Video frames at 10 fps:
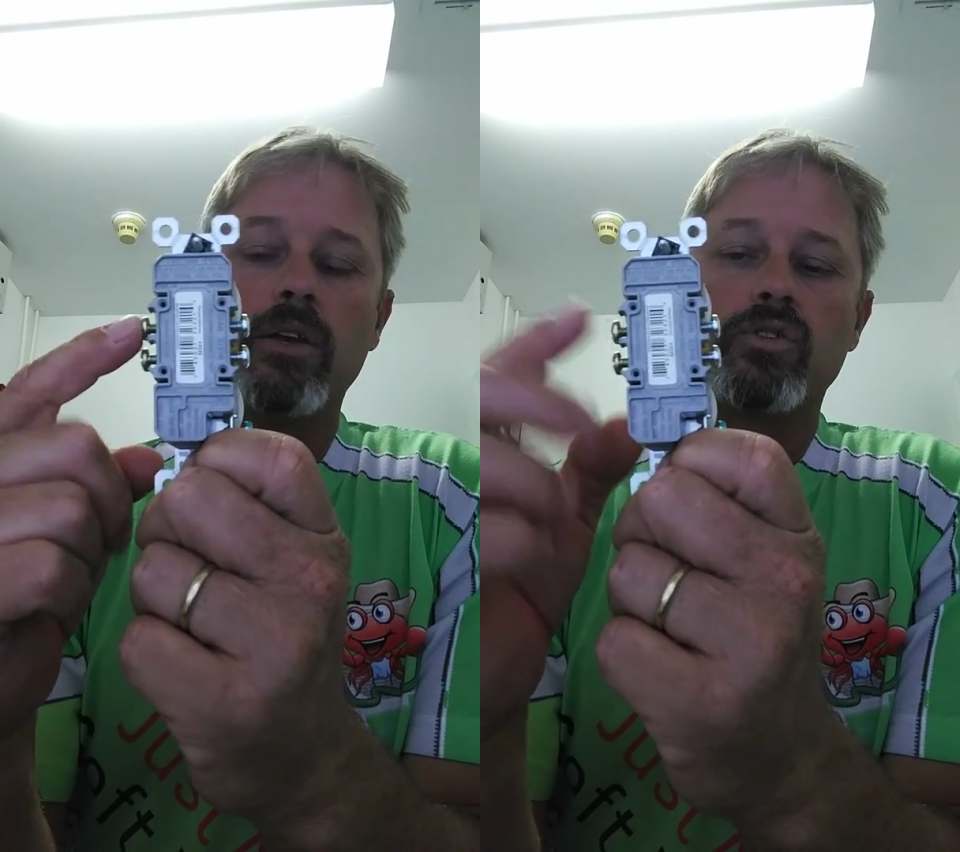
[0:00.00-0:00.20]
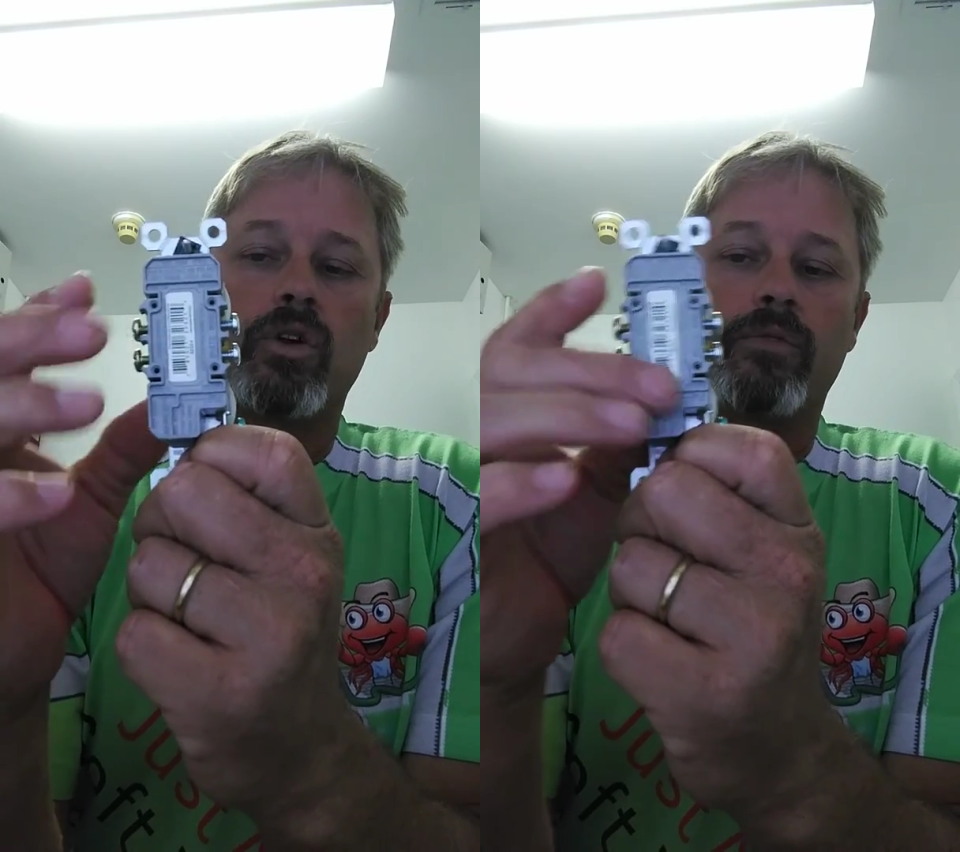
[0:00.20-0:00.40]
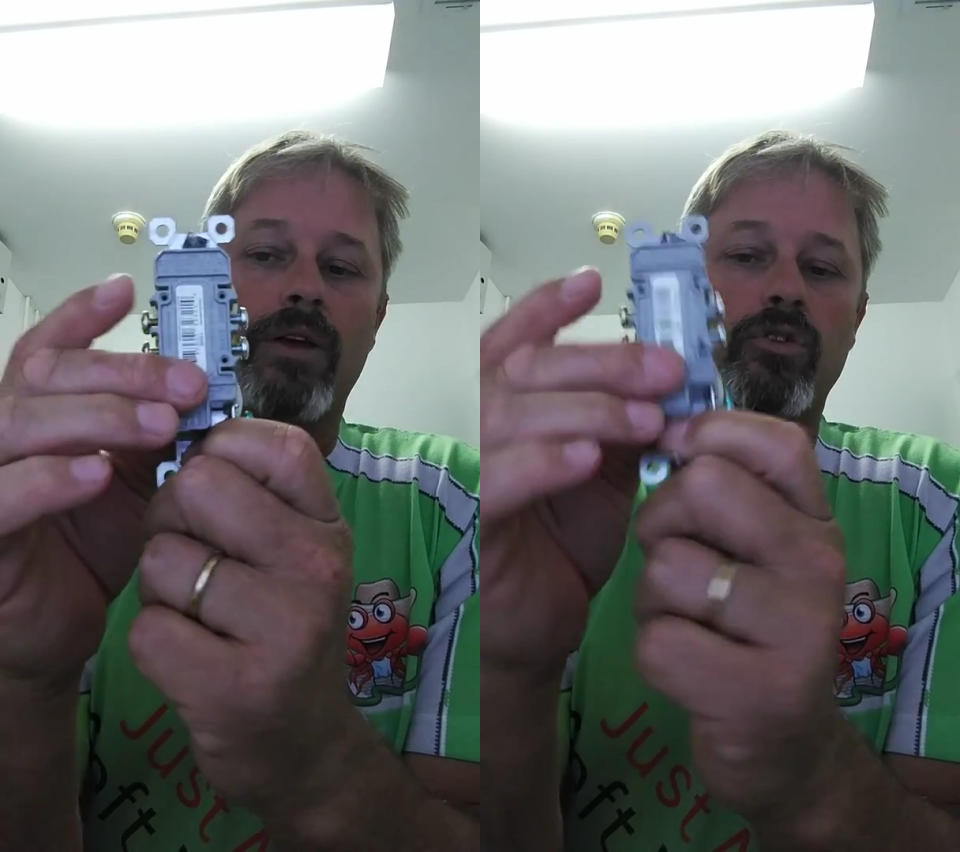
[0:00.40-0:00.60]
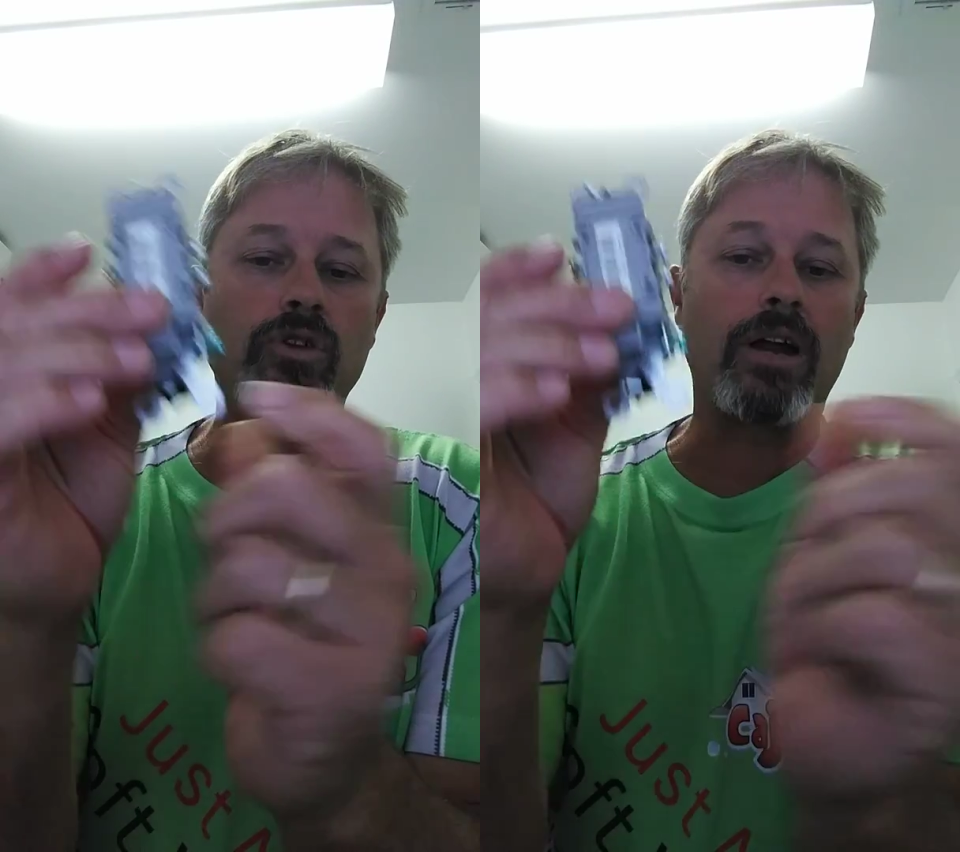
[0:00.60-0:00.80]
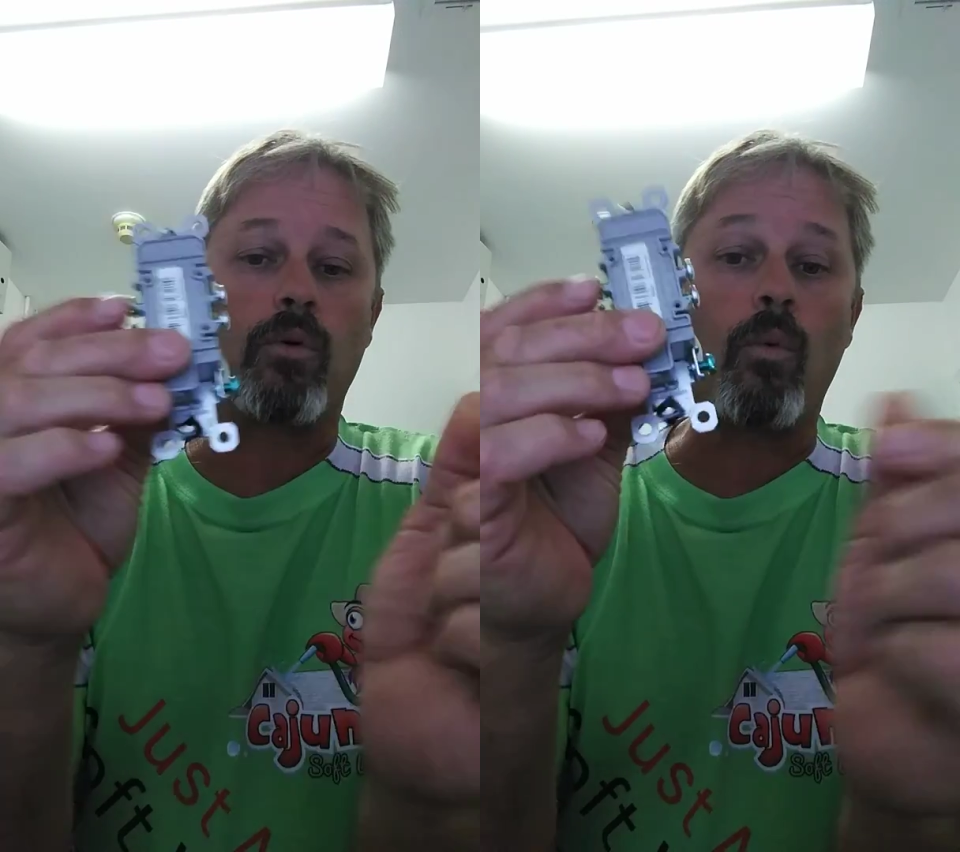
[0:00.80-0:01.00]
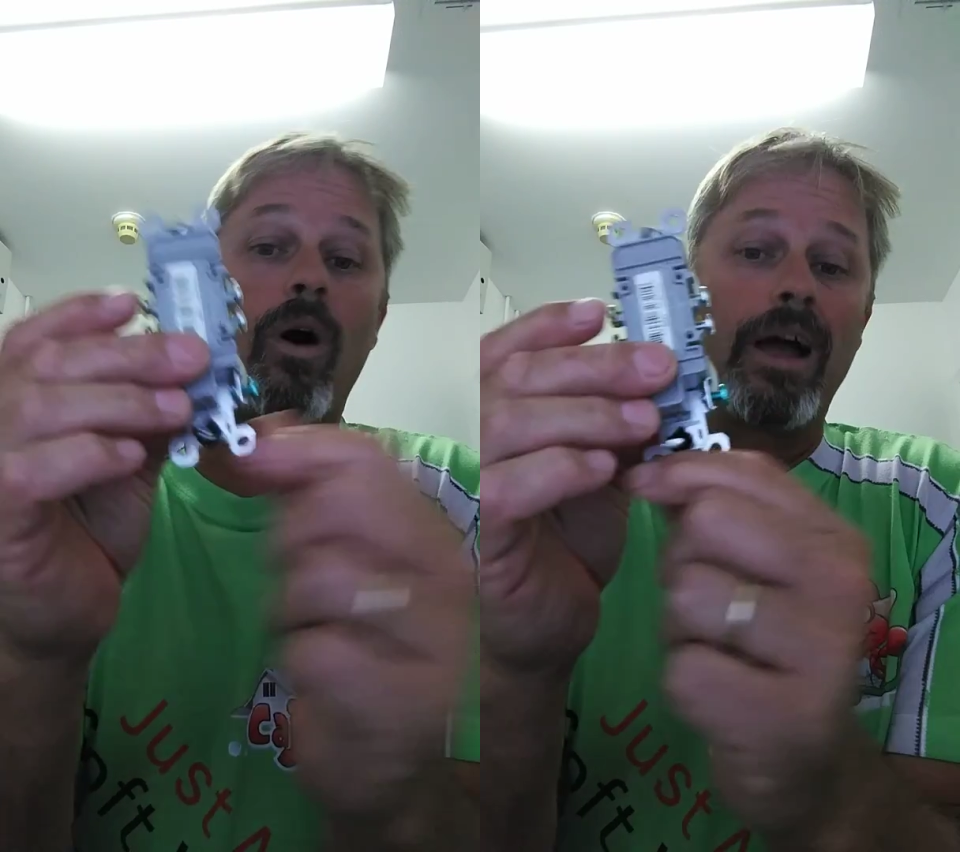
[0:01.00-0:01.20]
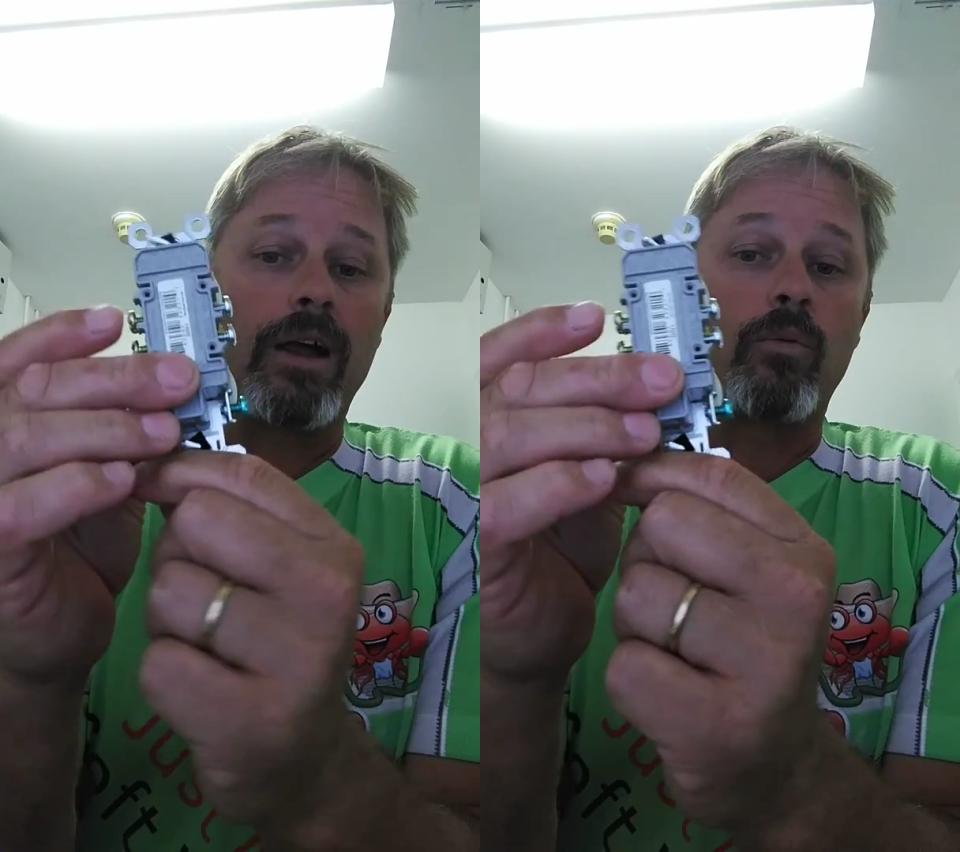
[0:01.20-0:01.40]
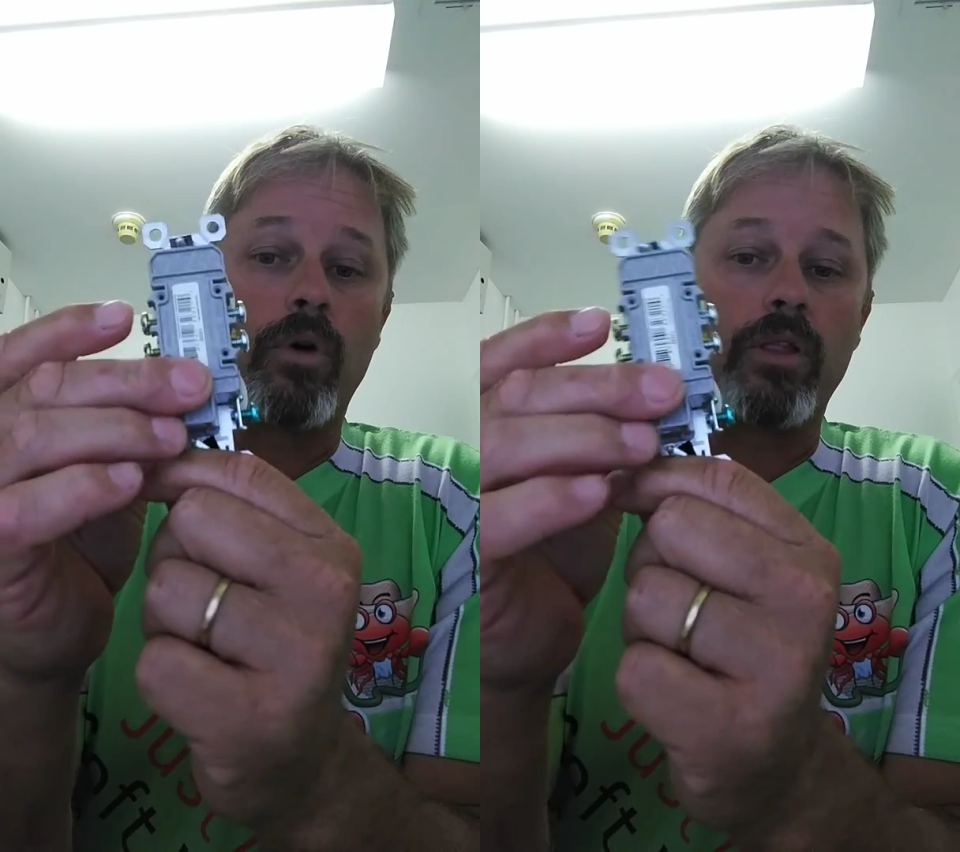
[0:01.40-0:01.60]
So if you're ever trying to
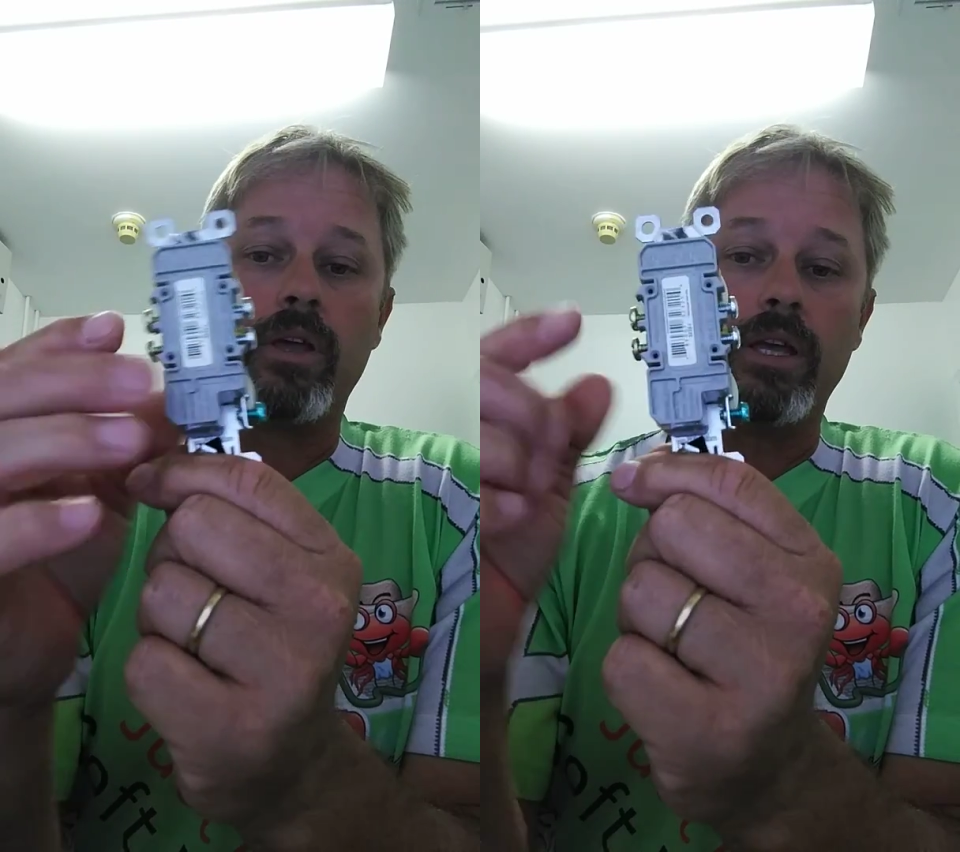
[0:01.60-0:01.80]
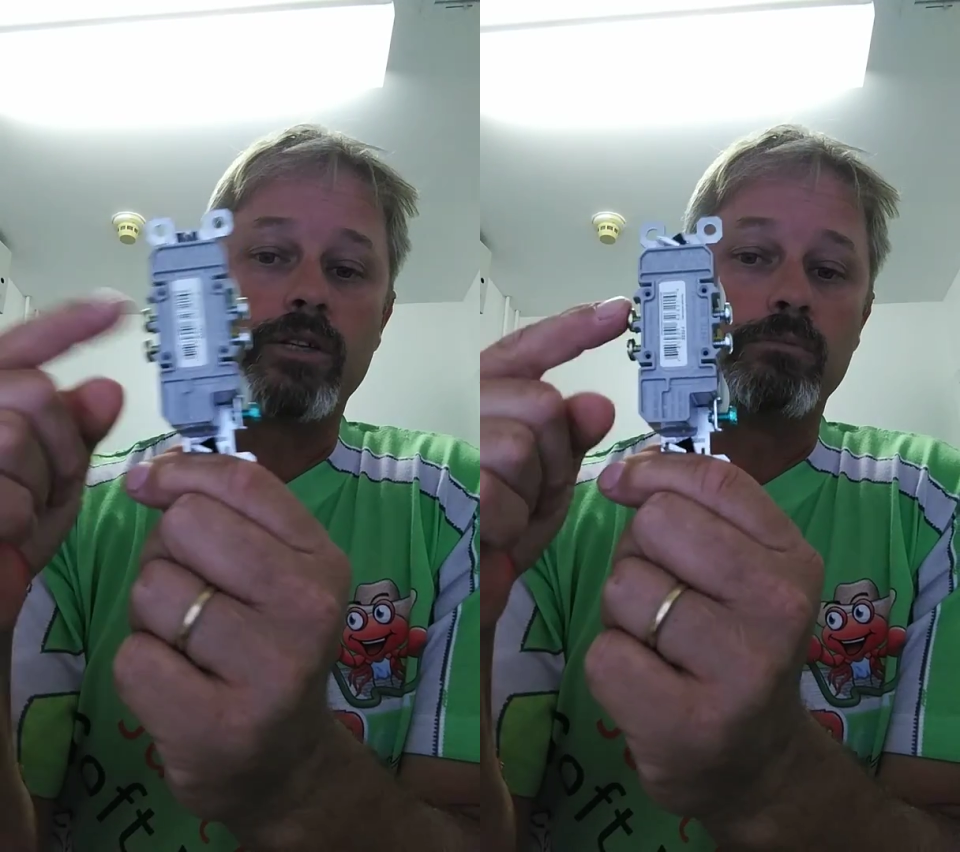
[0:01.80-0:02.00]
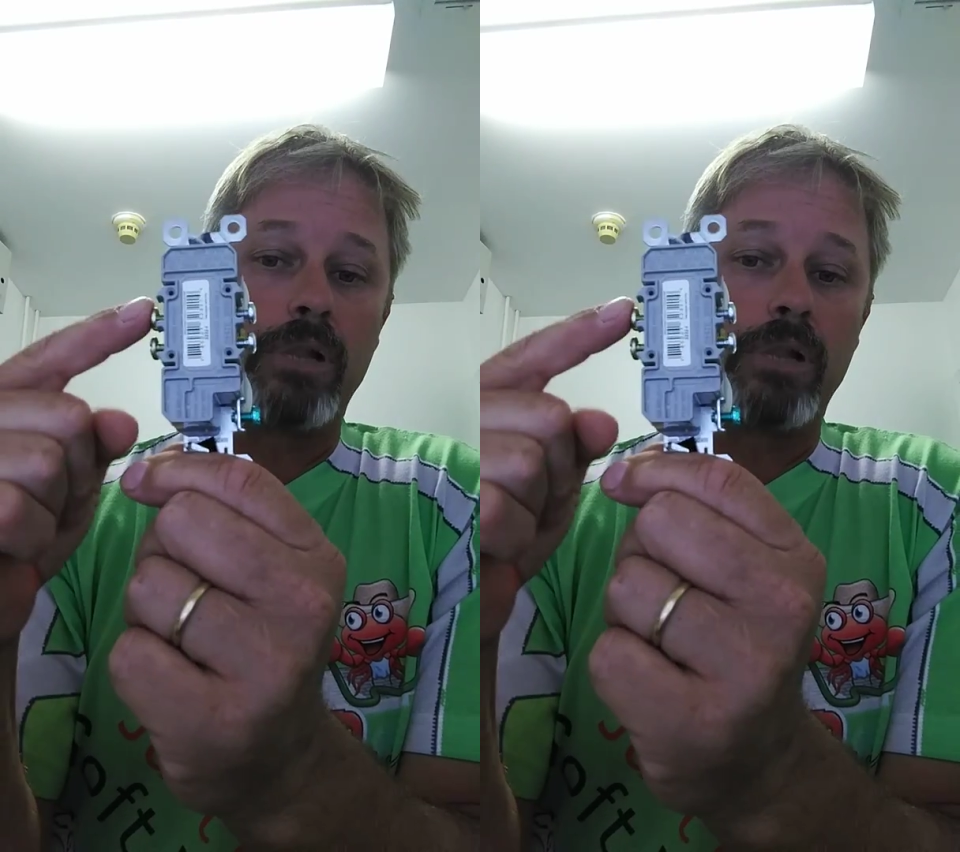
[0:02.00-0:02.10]
wire one of these,